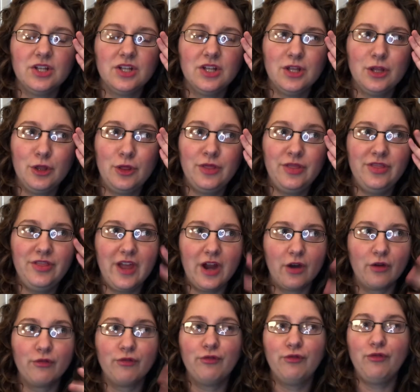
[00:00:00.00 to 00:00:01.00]

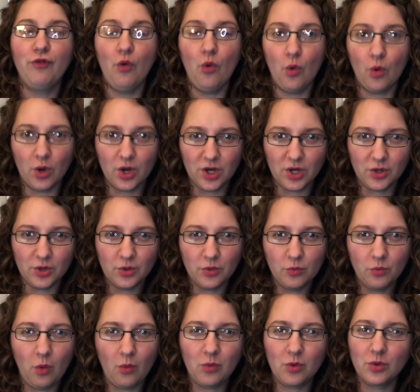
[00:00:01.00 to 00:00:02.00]
therefore,
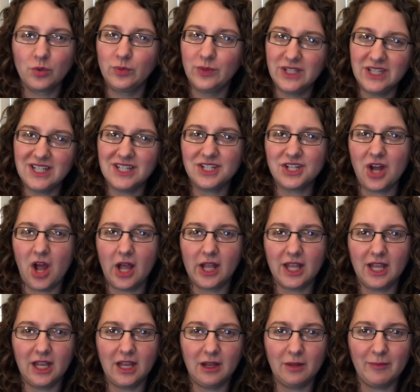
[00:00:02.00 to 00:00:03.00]
what we're really
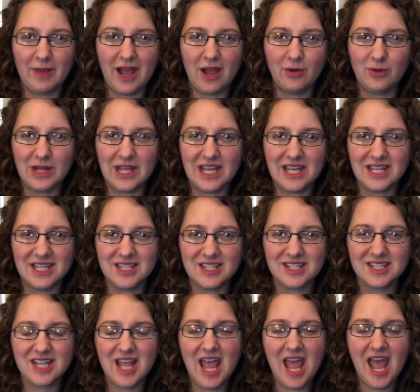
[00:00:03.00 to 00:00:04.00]
talking about is
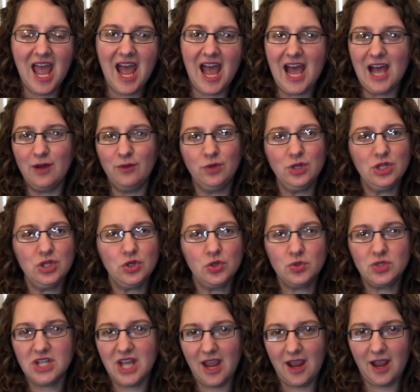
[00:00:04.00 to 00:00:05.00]
how do you
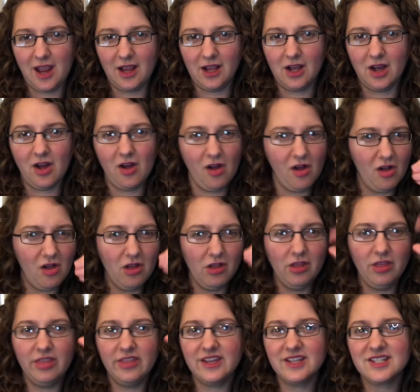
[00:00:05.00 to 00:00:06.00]
take all
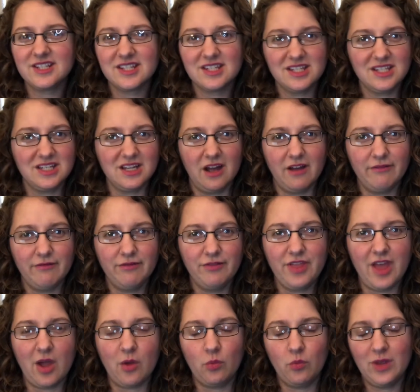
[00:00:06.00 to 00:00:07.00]
this stuff
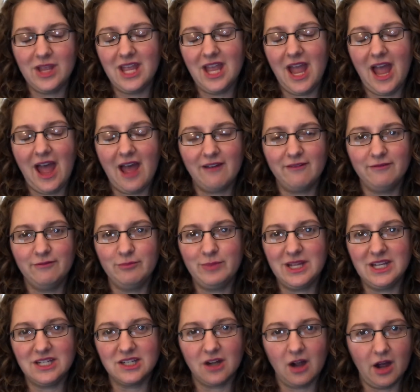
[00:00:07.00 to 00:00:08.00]
that we have
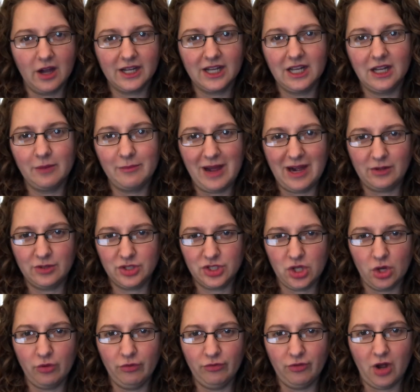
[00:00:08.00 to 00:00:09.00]
been talking about
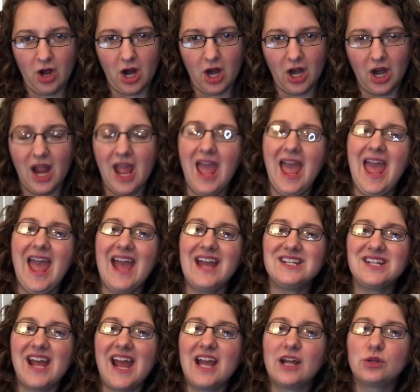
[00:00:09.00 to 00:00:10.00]
so far and
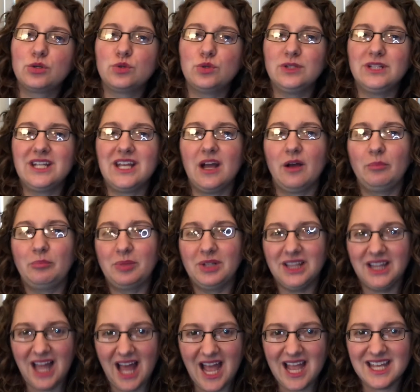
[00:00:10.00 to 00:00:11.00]
actually
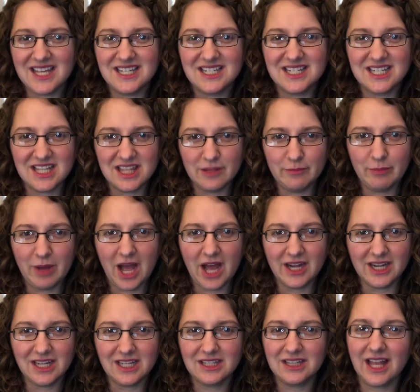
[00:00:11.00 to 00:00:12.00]
apply it to the
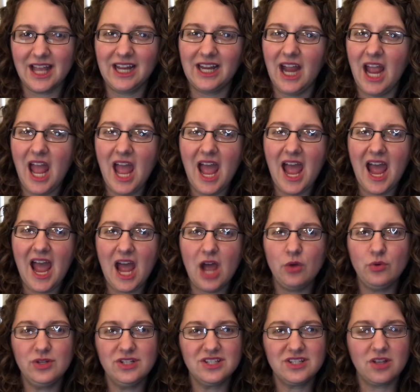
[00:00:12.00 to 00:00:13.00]
body? Like, how
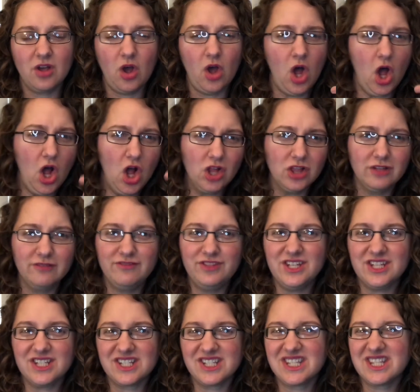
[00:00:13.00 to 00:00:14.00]
is all of
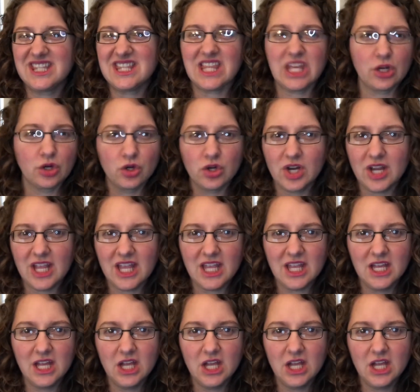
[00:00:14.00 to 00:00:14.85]
this theory